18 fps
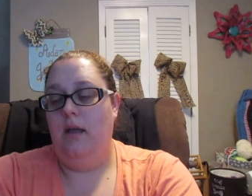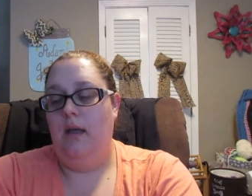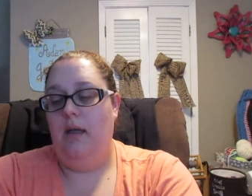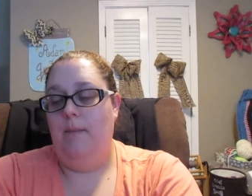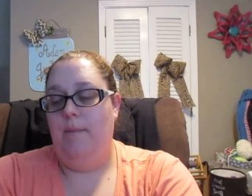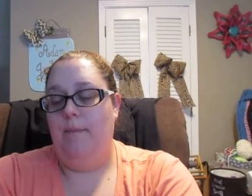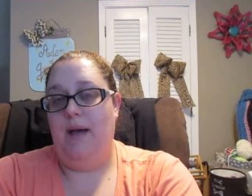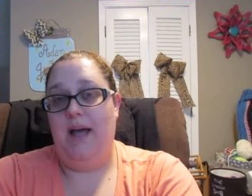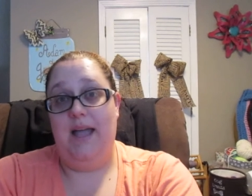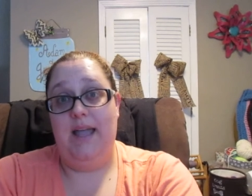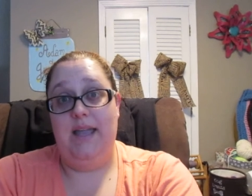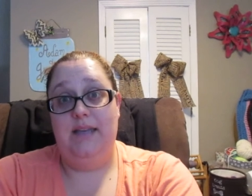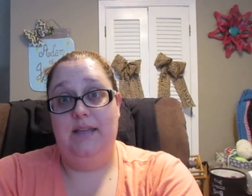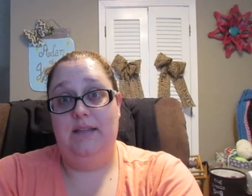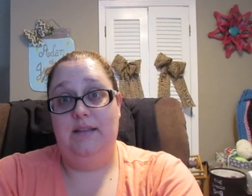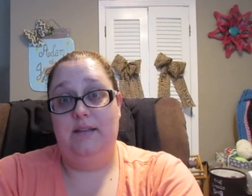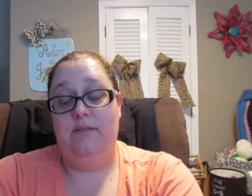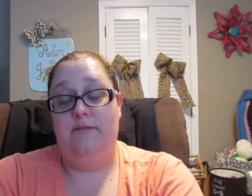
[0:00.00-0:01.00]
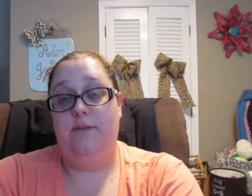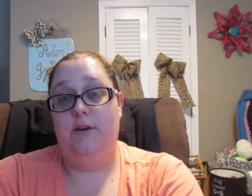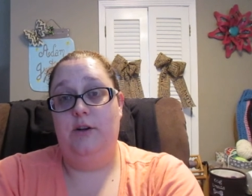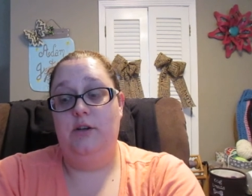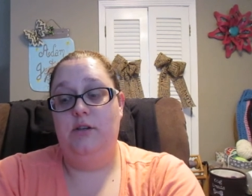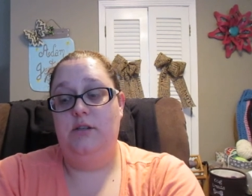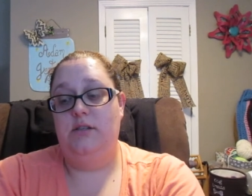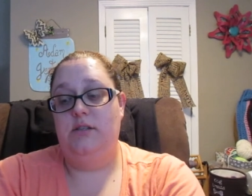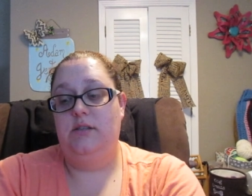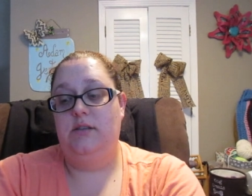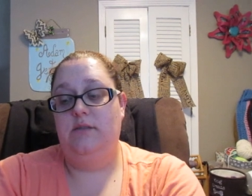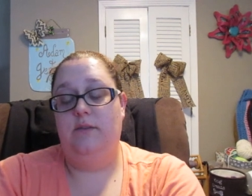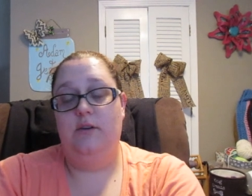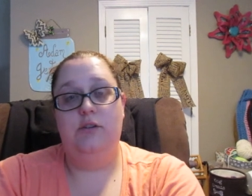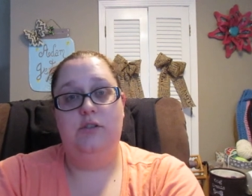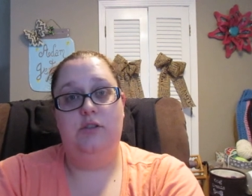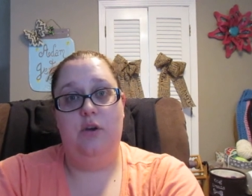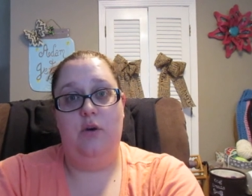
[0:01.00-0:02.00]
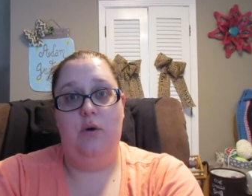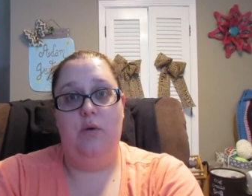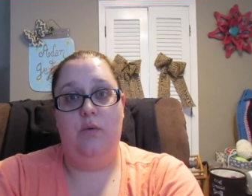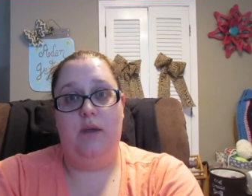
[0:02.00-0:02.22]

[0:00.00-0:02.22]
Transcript: mine, the first go